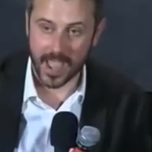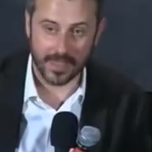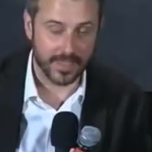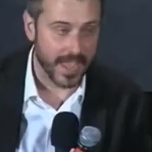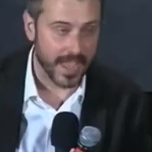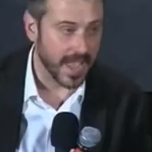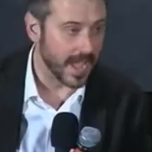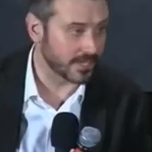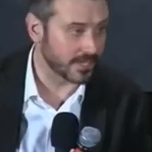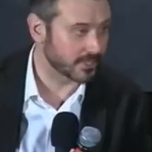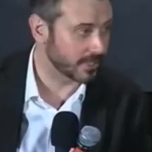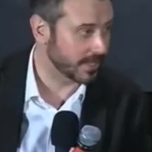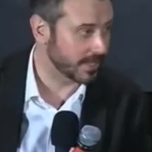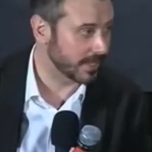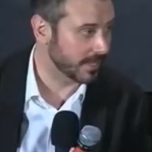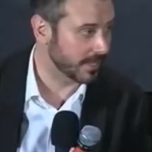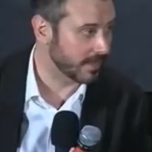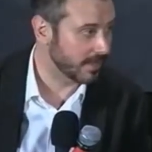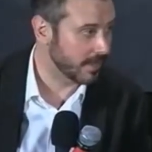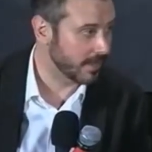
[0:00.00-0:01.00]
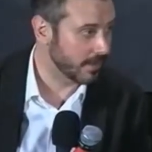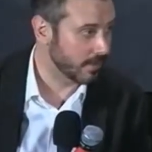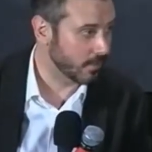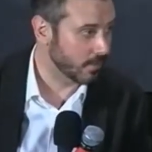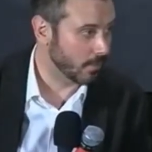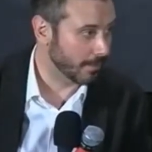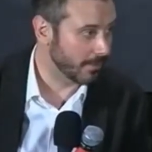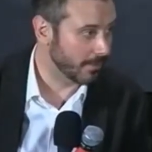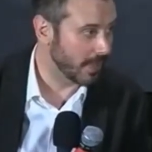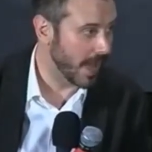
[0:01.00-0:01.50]
And they actually
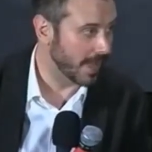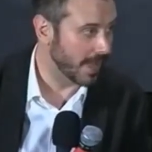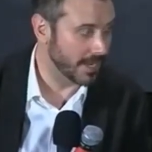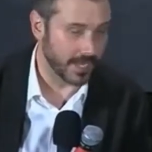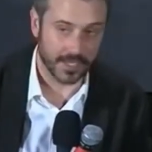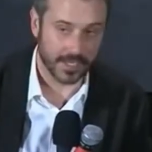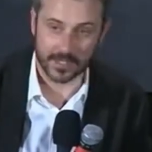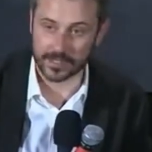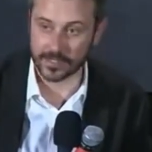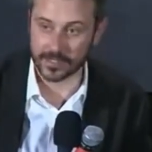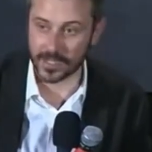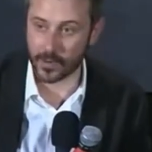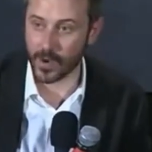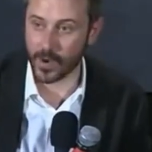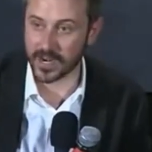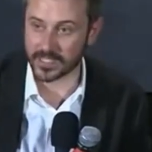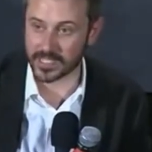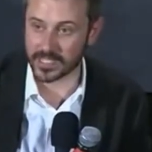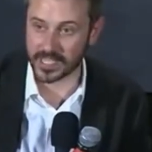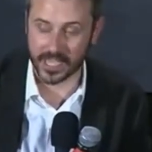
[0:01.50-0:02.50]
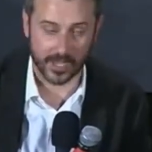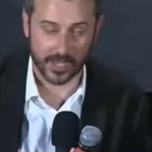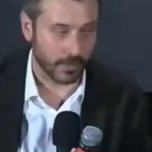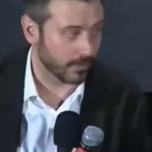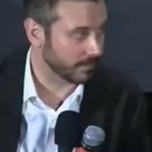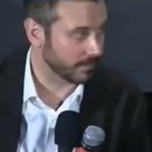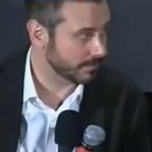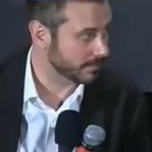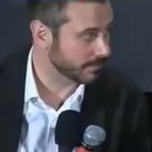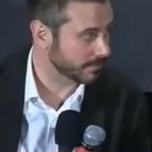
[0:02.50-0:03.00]
were plotting, they wanted to
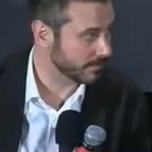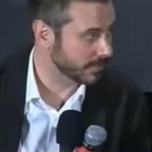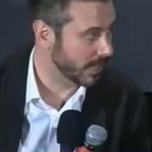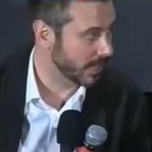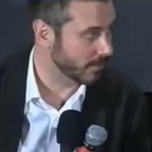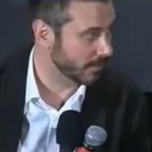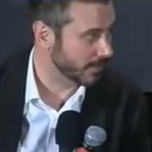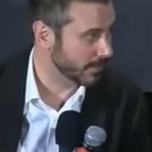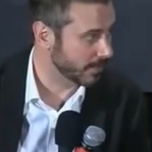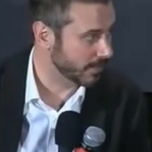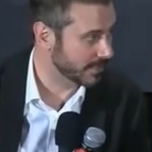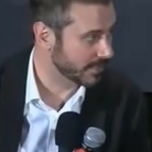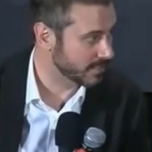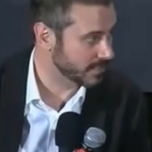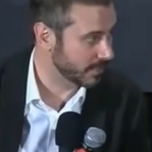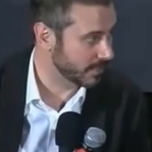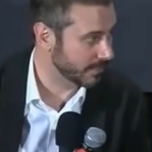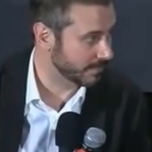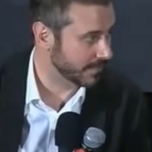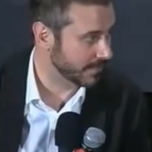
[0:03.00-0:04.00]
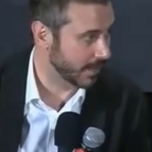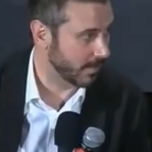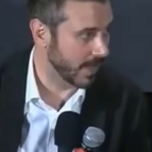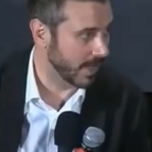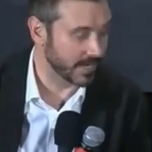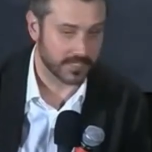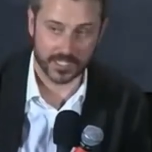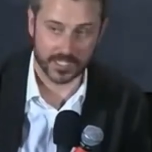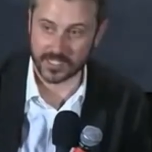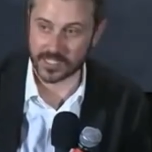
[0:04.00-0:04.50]
kill General McChrystal. They
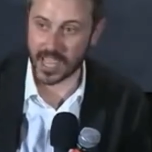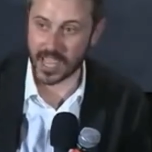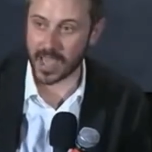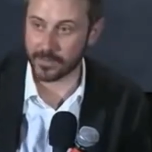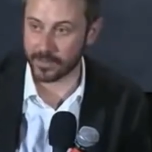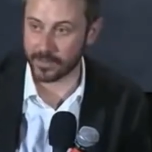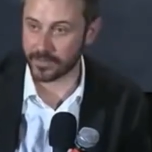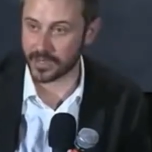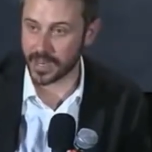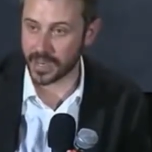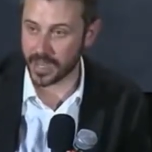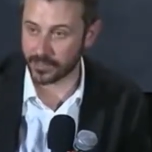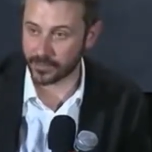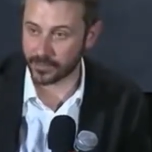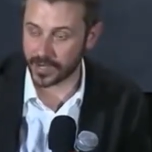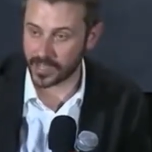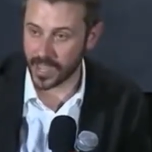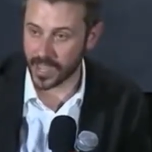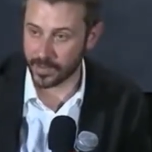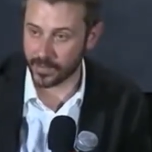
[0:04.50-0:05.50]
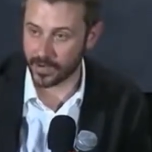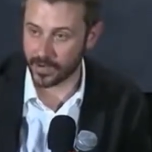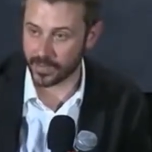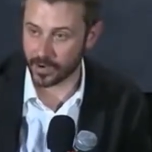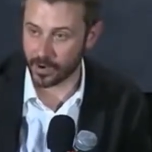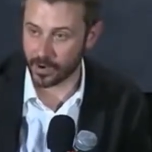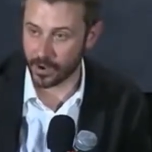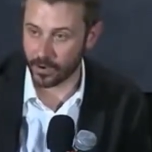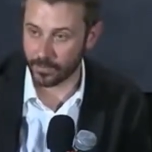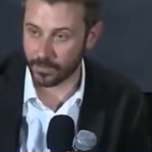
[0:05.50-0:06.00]
wanted to stab him to death when he came into
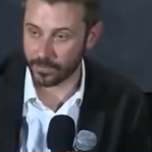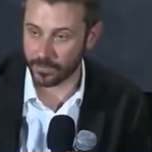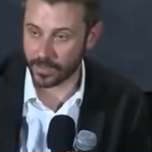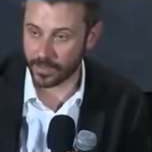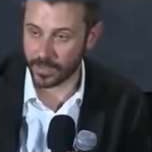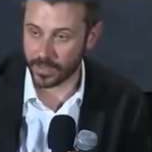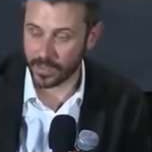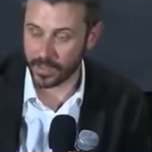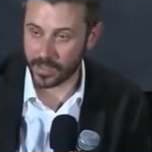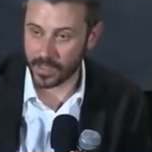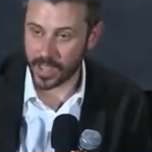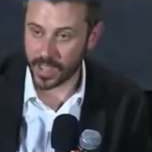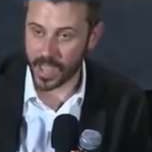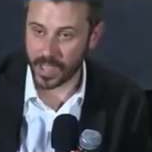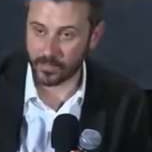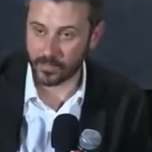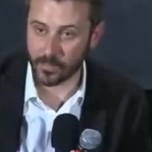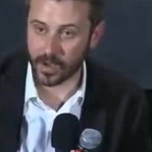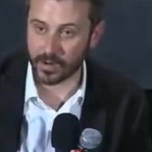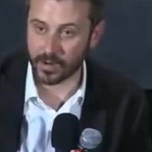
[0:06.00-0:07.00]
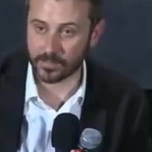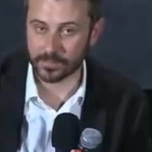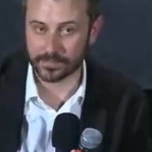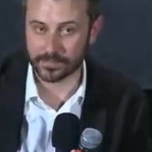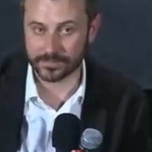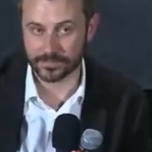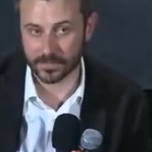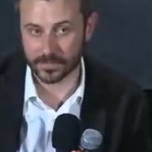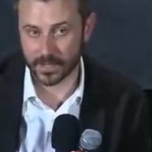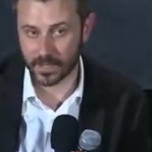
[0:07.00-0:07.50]
their home. And one,
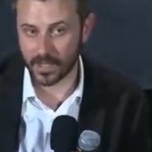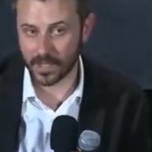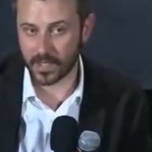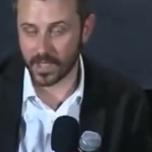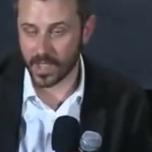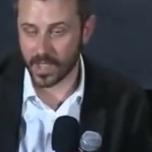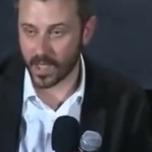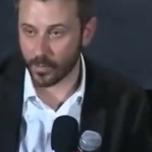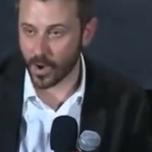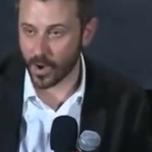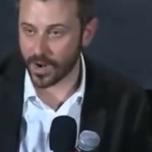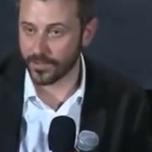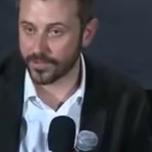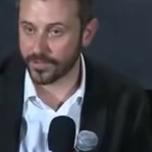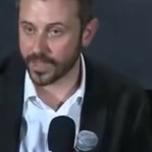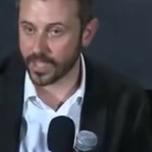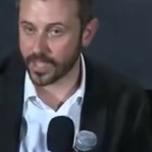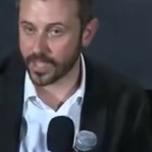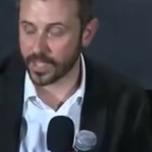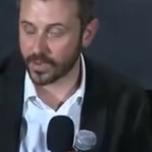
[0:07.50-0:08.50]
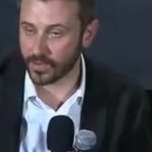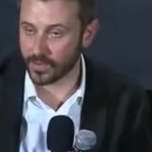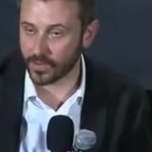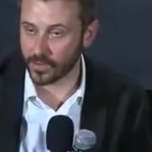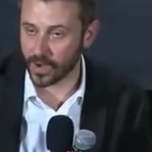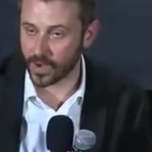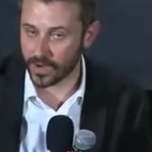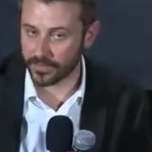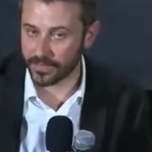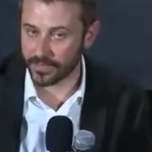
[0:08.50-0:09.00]
and one of, the,
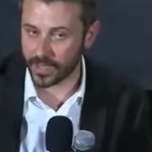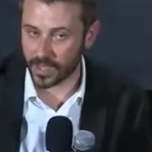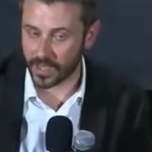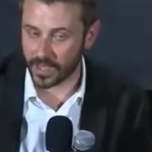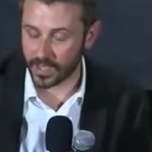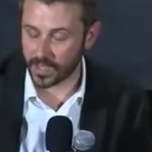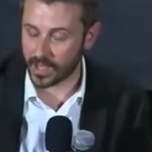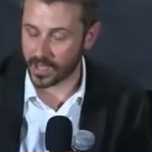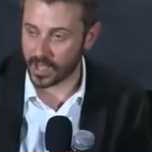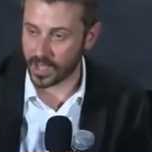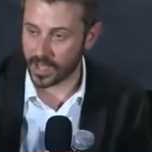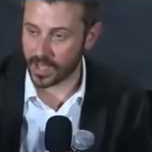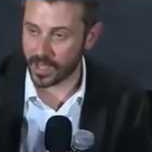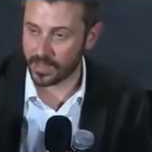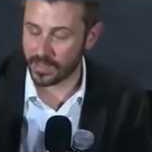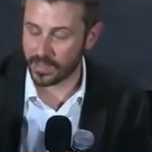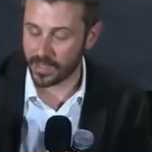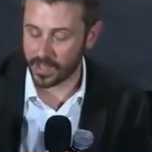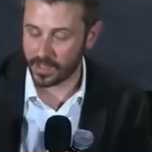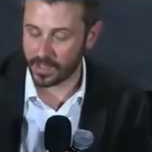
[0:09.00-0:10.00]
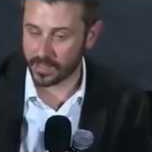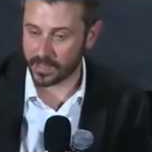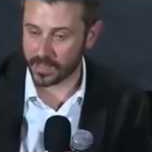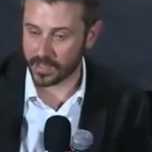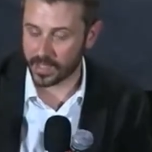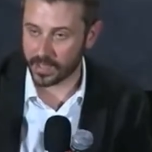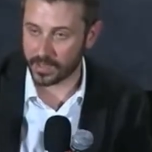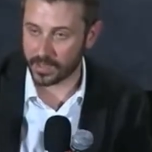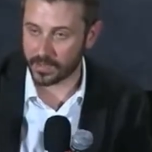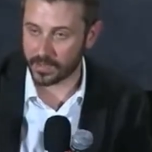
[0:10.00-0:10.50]
one of the, uh, the,
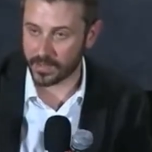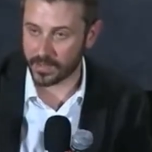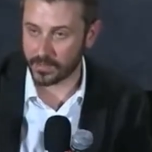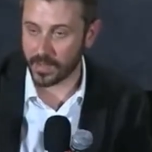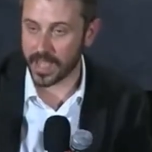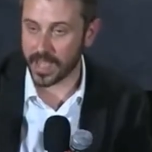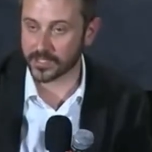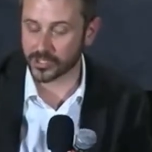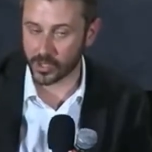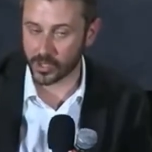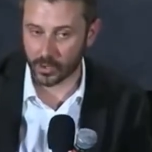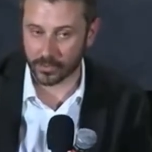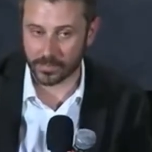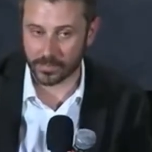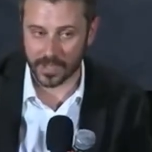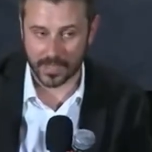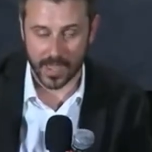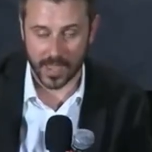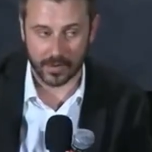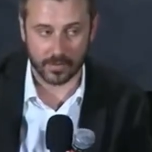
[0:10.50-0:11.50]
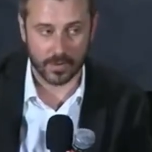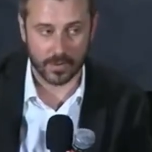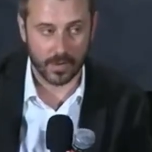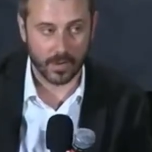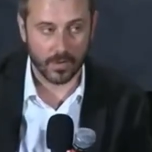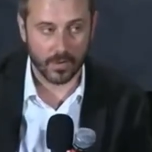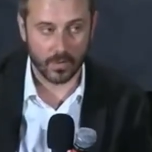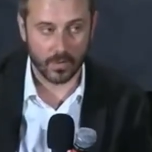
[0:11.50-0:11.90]
the, the men told me that